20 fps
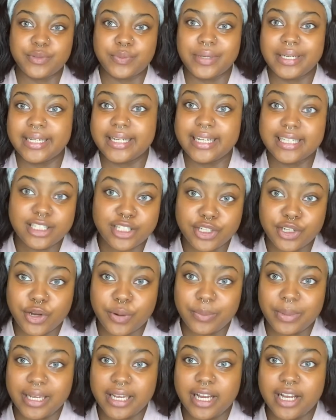would get to know
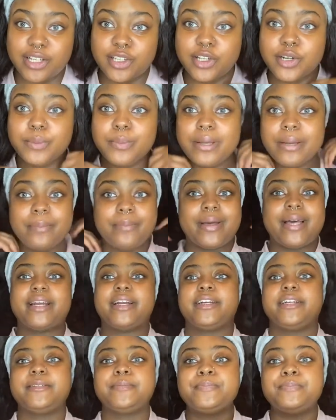me a little bit
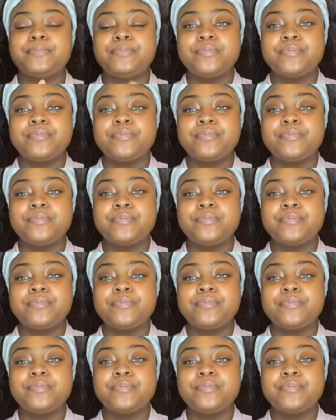better